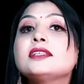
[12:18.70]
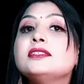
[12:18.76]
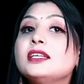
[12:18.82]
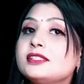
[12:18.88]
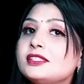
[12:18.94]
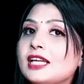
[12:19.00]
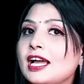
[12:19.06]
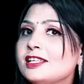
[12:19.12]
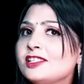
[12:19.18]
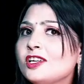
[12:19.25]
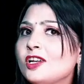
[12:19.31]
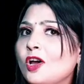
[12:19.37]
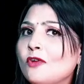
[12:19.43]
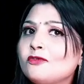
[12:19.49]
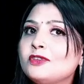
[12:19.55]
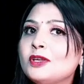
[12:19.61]
The
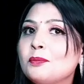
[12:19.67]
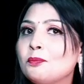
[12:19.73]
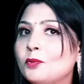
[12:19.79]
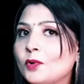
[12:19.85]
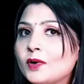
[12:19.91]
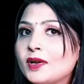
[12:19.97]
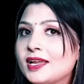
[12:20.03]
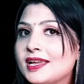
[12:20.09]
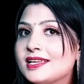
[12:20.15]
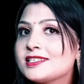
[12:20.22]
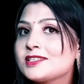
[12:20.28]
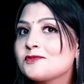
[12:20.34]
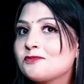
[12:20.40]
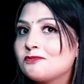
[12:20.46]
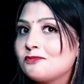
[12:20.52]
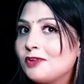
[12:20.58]
title of the book
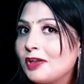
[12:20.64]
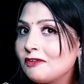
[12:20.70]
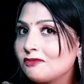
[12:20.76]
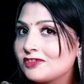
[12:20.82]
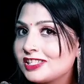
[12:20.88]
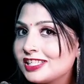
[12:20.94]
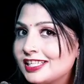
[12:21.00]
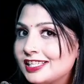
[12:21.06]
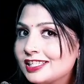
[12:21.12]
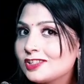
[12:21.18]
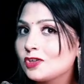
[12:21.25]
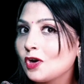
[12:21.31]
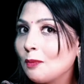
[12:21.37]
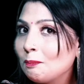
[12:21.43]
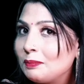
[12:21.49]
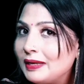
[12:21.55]
is
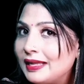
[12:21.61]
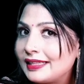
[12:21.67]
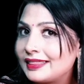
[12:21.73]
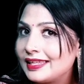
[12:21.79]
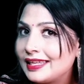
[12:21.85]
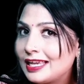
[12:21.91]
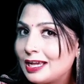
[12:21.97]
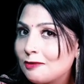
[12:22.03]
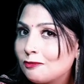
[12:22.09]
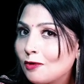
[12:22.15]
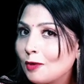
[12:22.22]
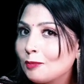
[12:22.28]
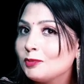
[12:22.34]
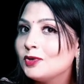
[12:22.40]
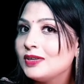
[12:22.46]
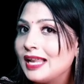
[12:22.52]
50 Compléter un
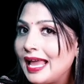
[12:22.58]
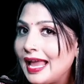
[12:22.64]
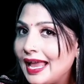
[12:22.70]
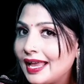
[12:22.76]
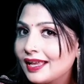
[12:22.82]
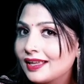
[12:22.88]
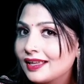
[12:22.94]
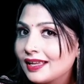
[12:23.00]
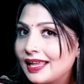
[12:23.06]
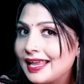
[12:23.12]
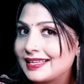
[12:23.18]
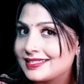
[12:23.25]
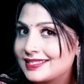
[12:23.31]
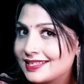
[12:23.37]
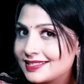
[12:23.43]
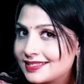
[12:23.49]
formulaire
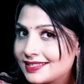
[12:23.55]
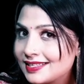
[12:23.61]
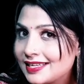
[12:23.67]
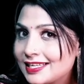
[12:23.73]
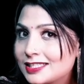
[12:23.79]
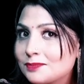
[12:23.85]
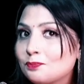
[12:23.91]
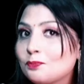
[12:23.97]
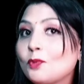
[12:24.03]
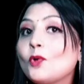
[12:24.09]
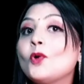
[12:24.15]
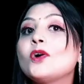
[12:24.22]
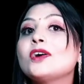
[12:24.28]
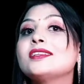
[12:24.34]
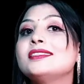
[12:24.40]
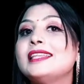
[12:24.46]
exercice
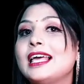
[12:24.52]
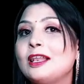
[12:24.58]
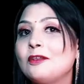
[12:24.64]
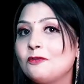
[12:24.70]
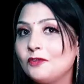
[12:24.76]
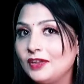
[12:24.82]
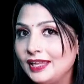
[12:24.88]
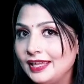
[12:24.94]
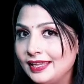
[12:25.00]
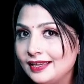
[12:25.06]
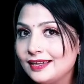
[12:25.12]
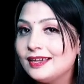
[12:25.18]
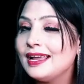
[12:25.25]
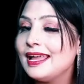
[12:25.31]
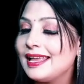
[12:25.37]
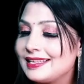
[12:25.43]
pour DELF
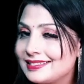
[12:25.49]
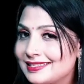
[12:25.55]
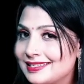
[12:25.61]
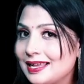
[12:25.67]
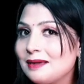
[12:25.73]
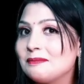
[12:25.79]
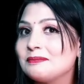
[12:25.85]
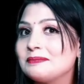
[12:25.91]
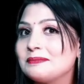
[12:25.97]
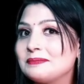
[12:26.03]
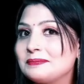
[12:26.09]
A1 exam.